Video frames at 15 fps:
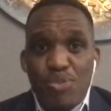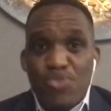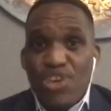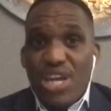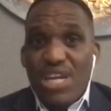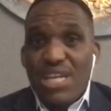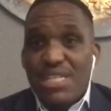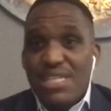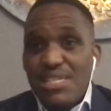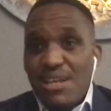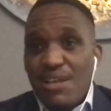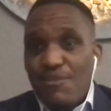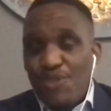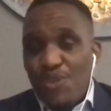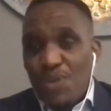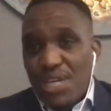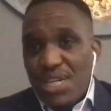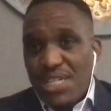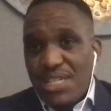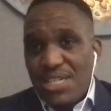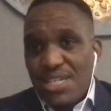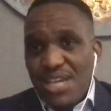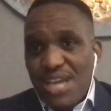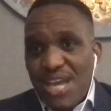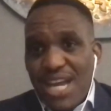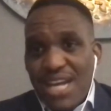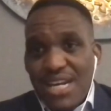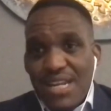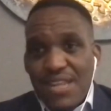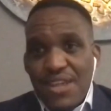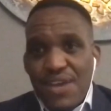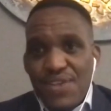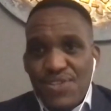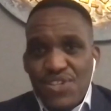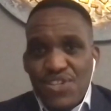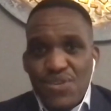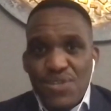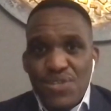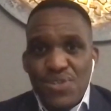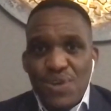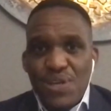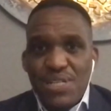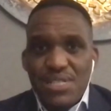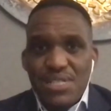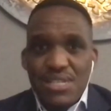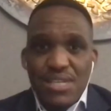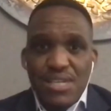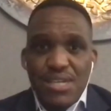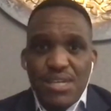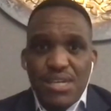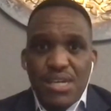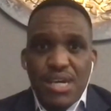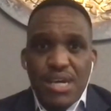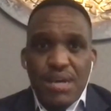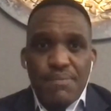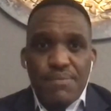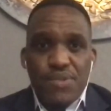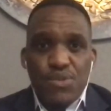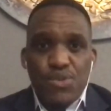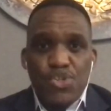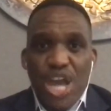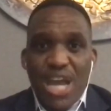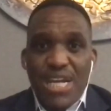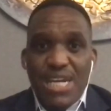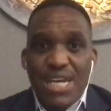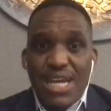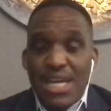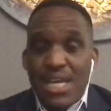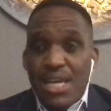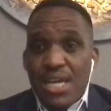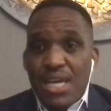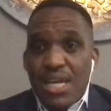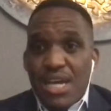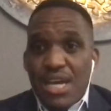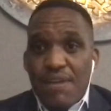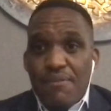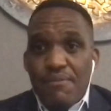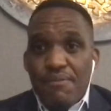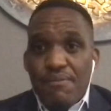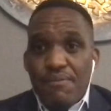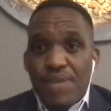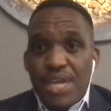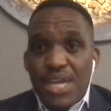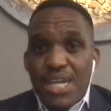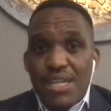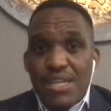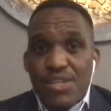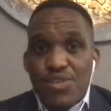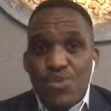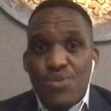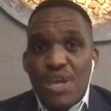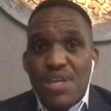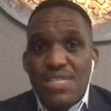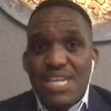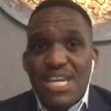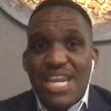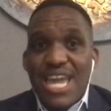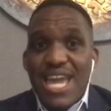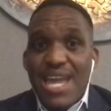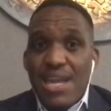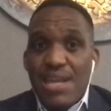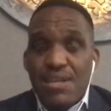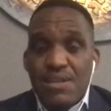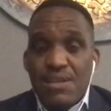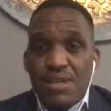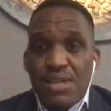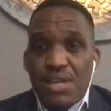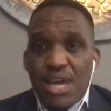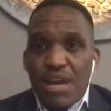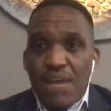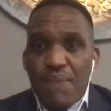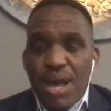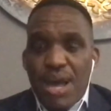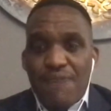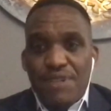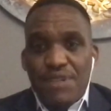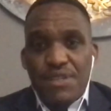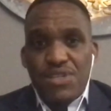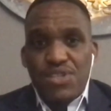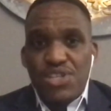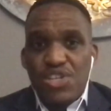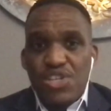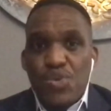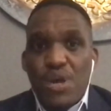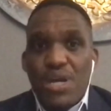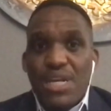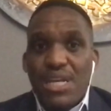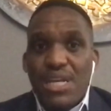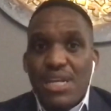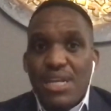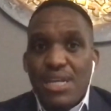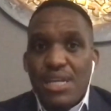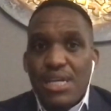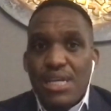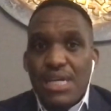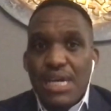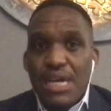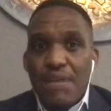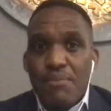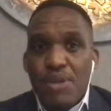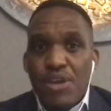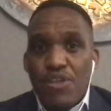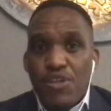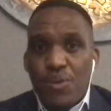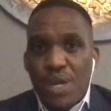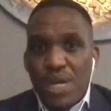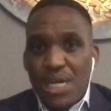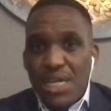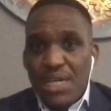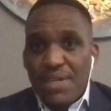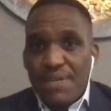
Botswana itself donated 100,000 US dollars to China um, in 2008 um, after the Sichuan um, earthquake.